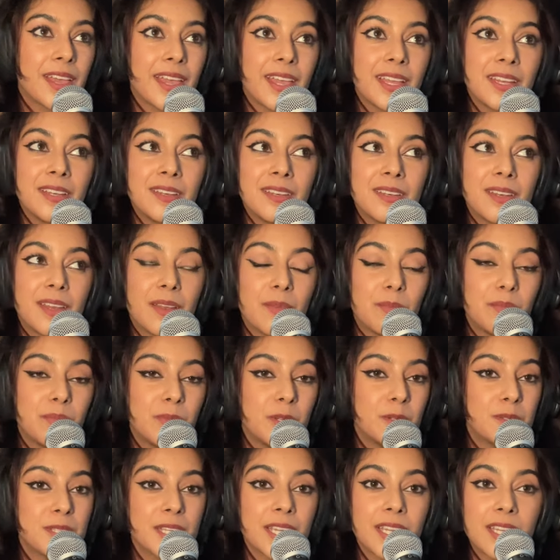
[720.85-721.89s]
and
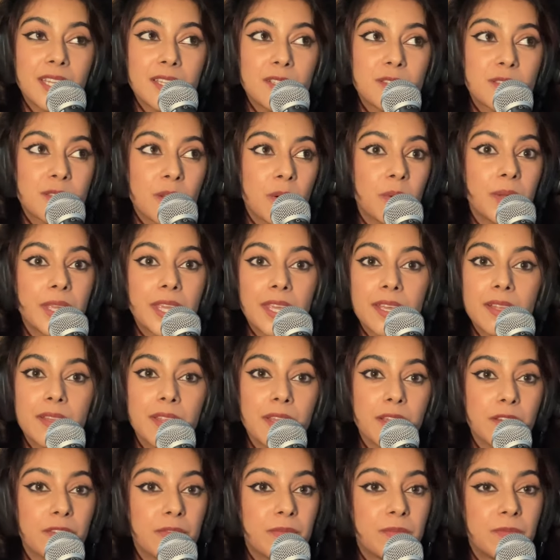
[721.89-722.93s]
music is so
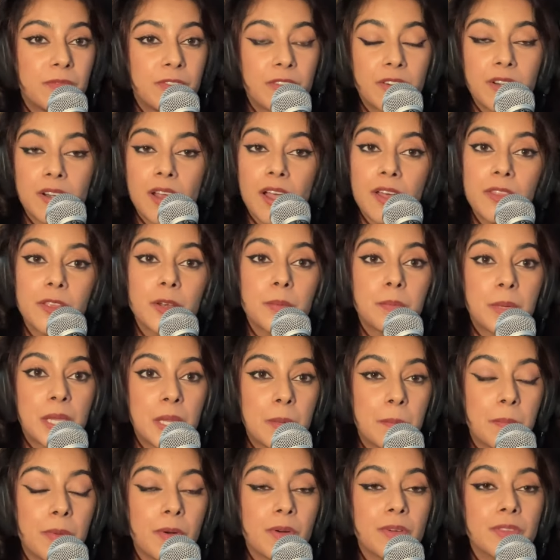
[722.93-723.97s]
healing for other
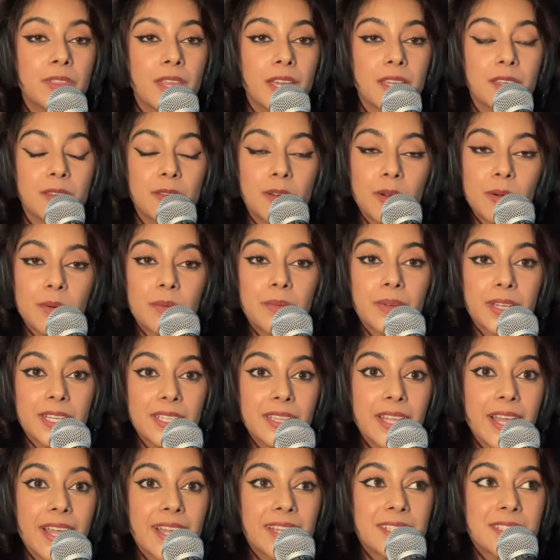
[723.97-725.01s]
people that you don't
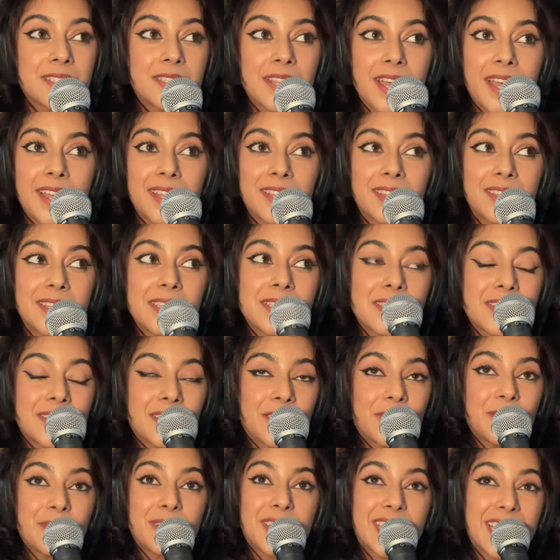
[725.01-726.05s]
realize that this
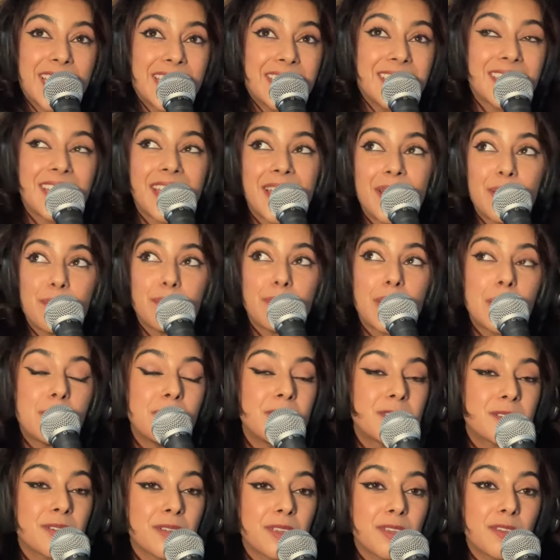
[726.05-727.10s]
little thing that
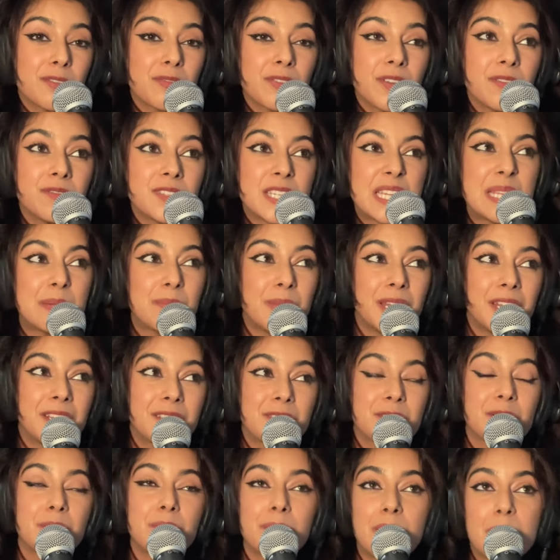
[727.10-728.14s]
maybe took you fifteen
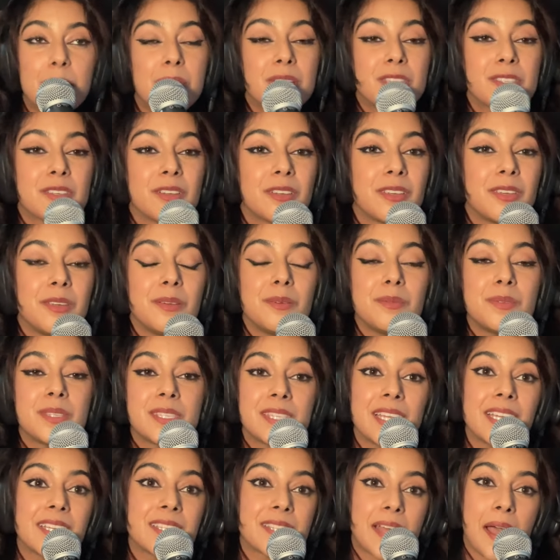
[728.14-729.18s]
minutes or maybe took you
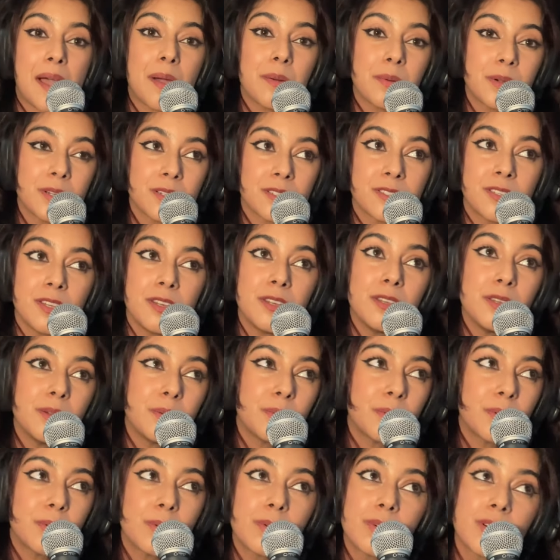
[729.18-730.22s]
six hours to do
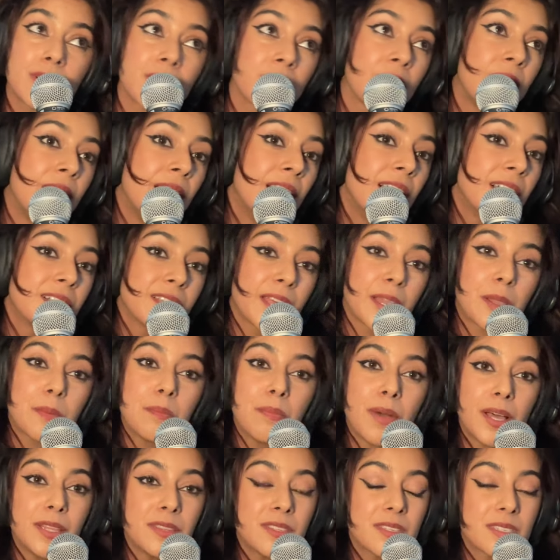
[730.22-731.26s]
or like
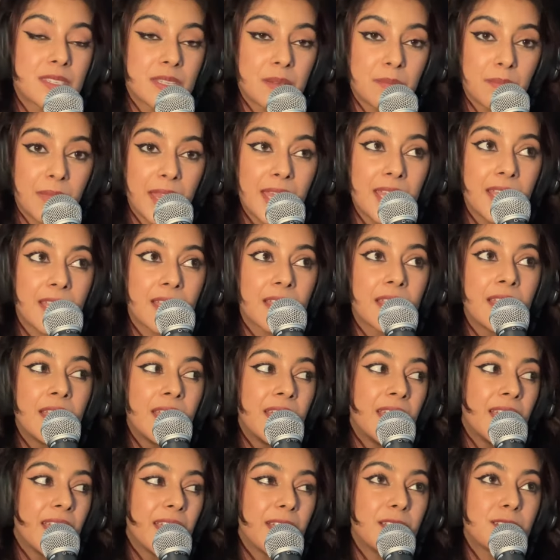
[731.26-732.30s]
months to make
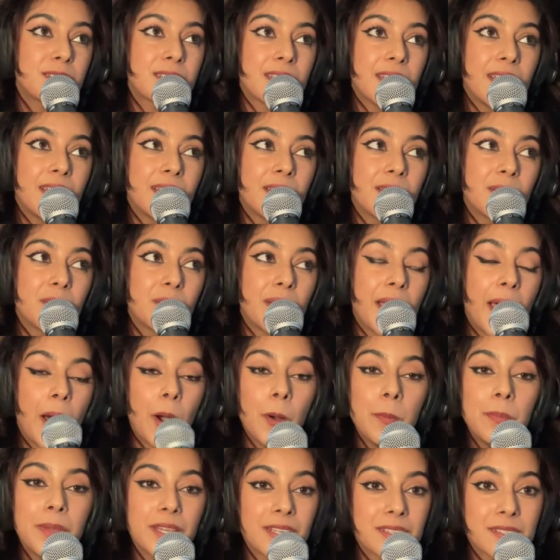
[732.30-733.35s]
is
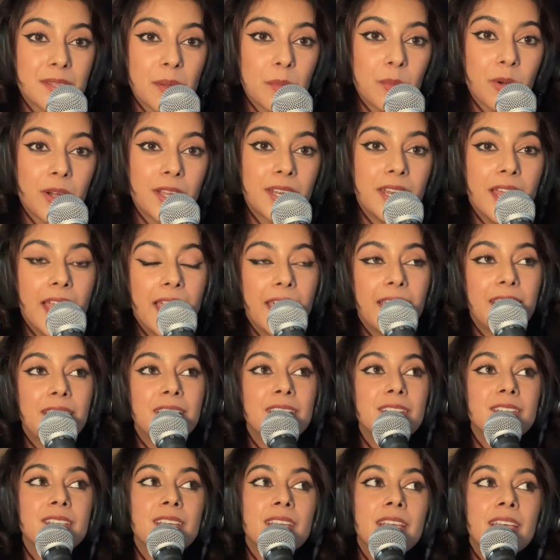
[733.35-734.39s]
helping someone.
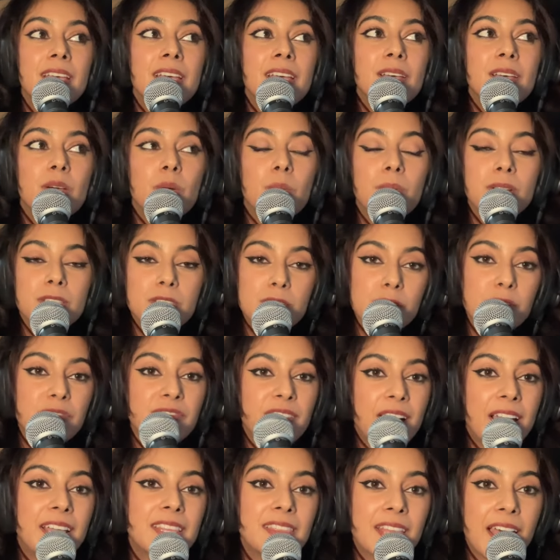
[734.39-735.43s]
And once you
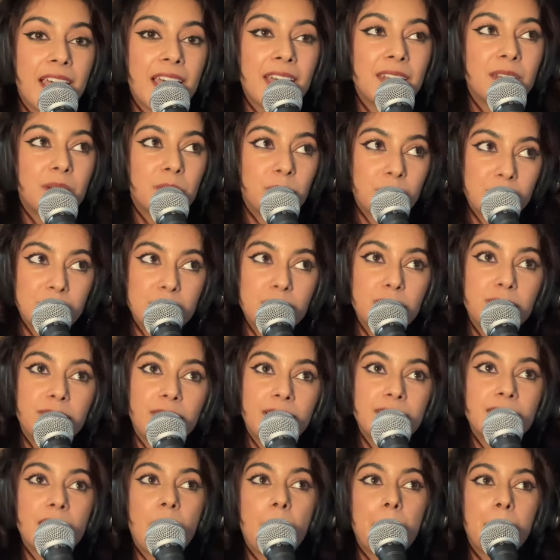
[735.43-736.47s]
find that and once you
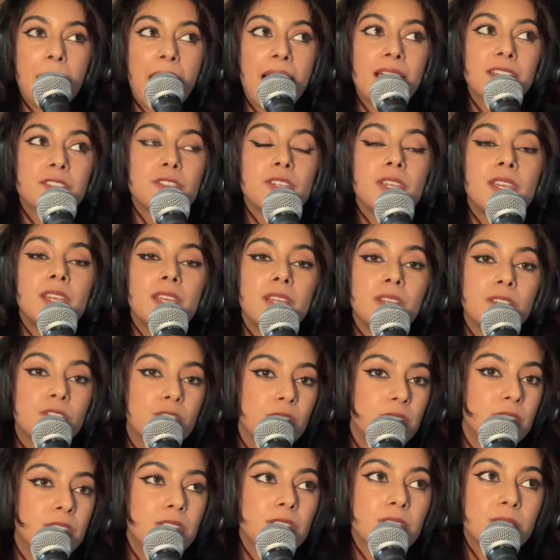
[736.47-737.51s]
find that passion,
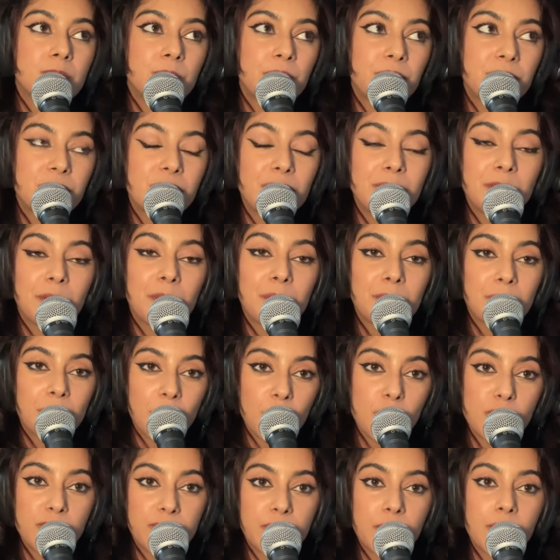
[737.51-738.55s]
just, you know,
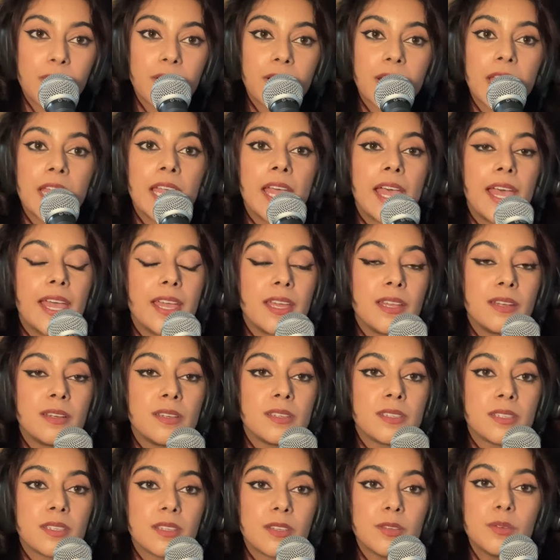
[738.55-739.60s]
go for it
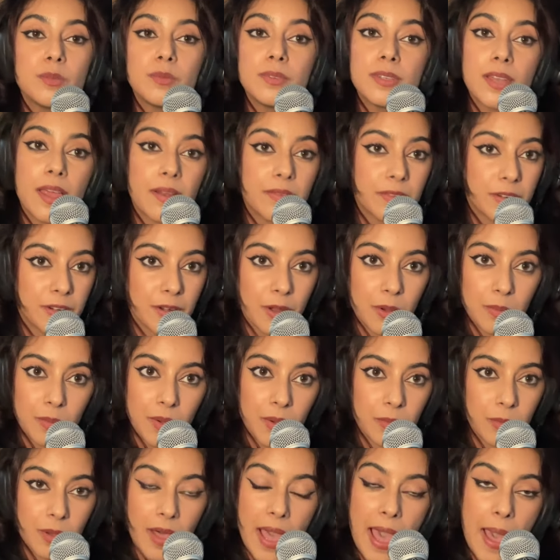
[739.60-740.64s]
and you never know
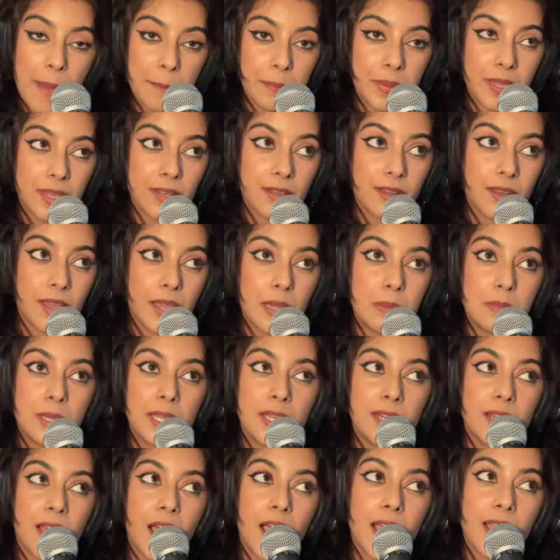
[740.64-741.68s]
what will happen. I
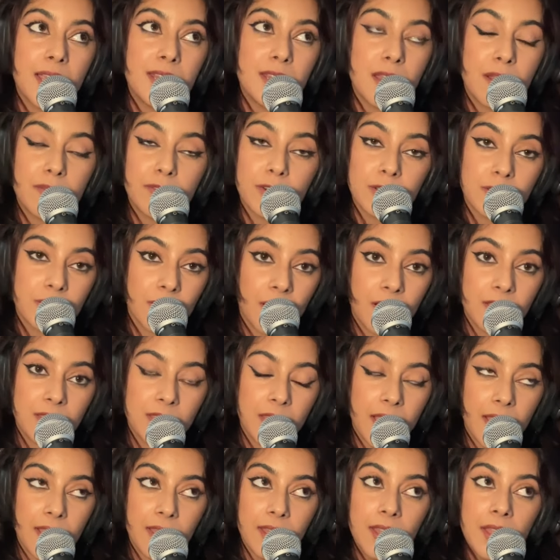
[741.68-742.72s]
mean, I never thought
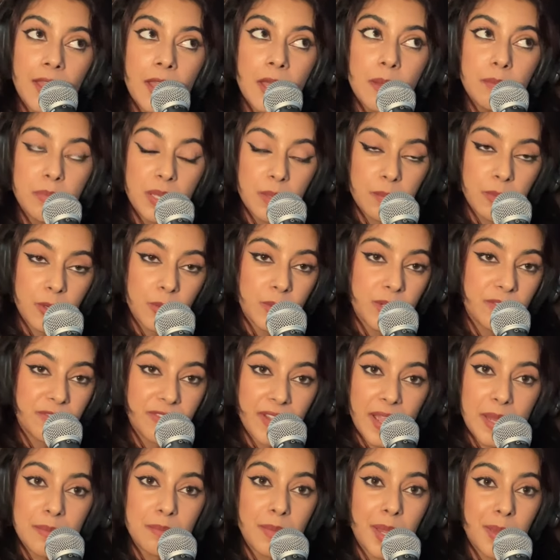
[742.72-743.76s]
that people would
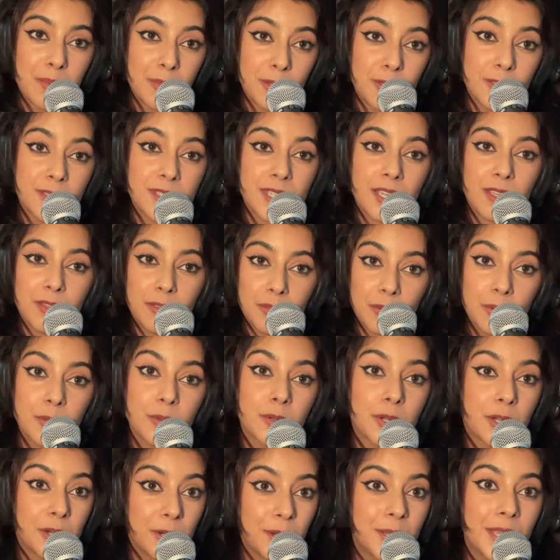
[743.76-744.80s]
find my music
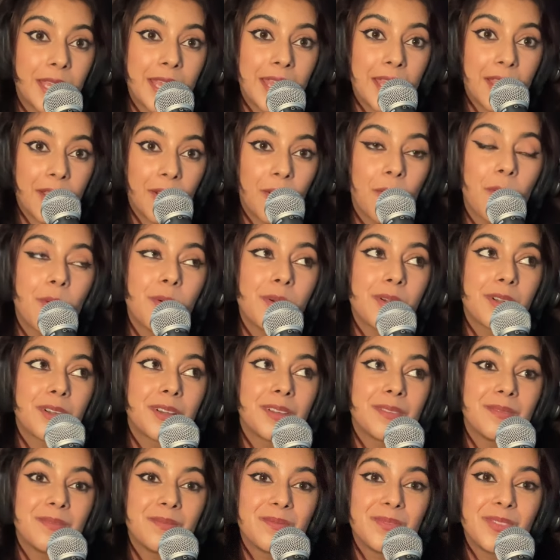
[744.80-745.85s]
through cooking
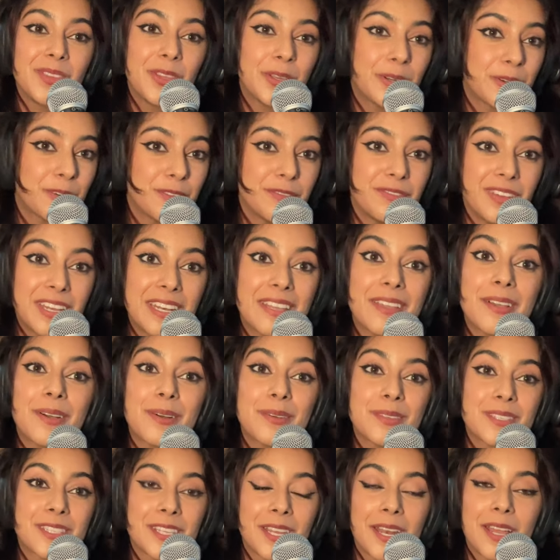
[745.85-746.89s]
or little
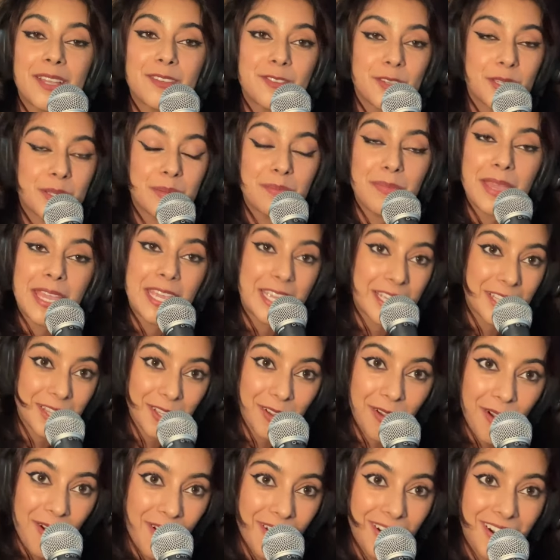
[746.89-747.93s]
videos that I just make in
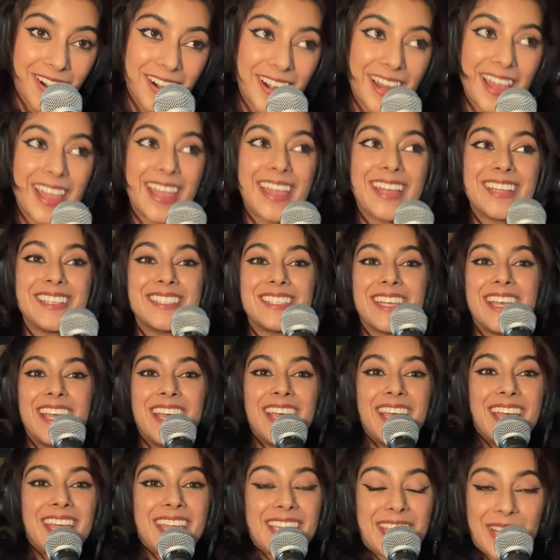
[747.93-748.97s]
the car. And
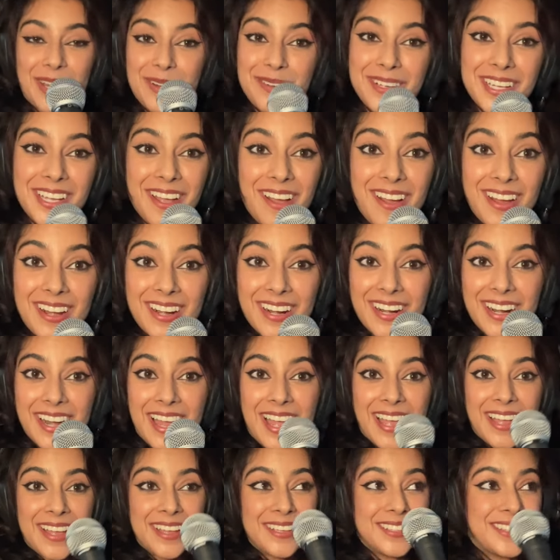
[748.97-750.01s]
here we are.
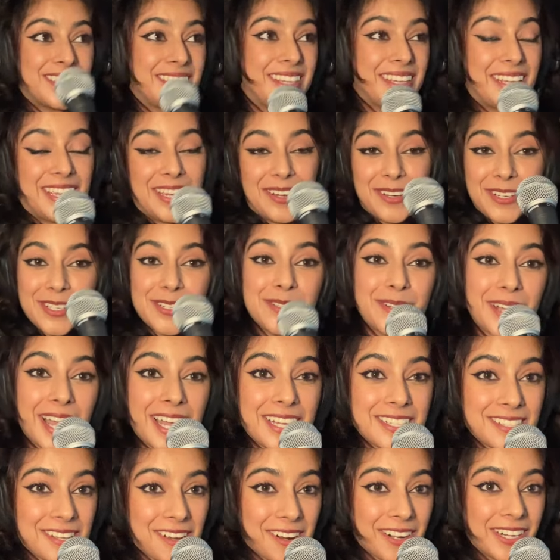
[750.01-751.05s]
I, here you
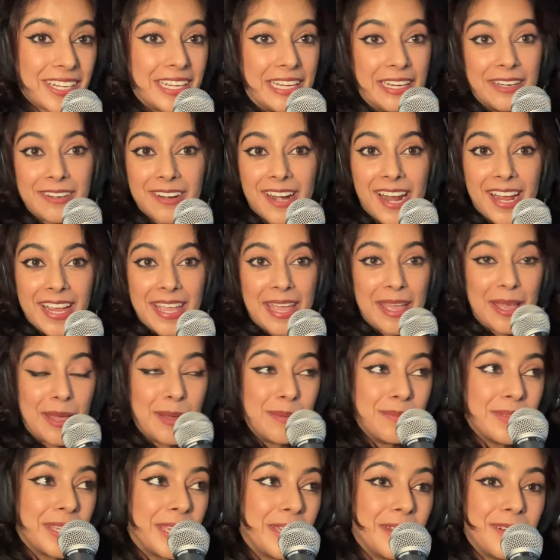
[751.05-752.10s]
guys are. Here I
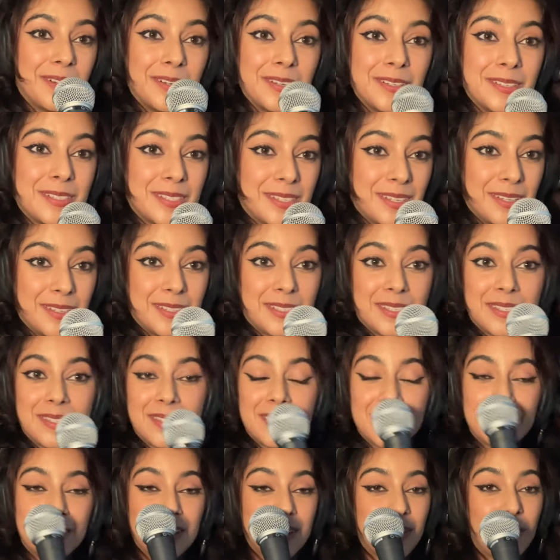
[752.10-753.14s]
am. Here's
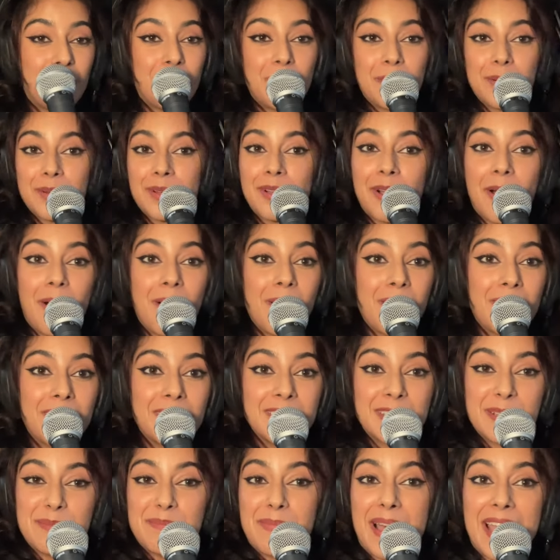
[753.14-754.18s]
this, you know,
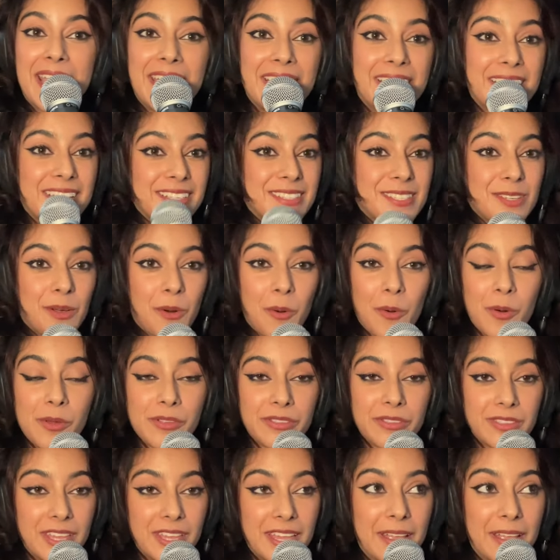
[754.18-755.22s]
car, the mic. It's a whole
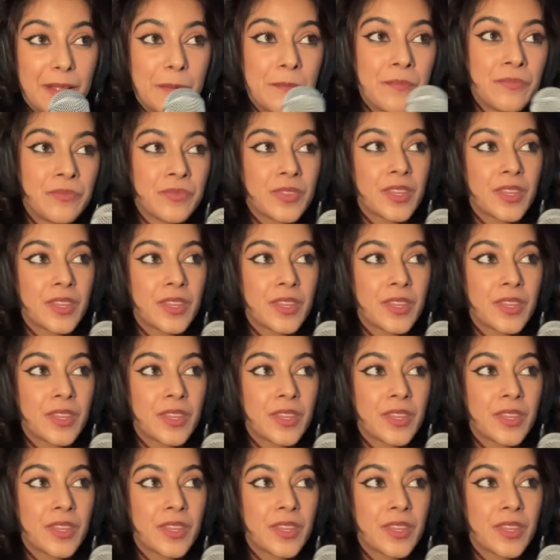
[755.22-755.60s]
thing.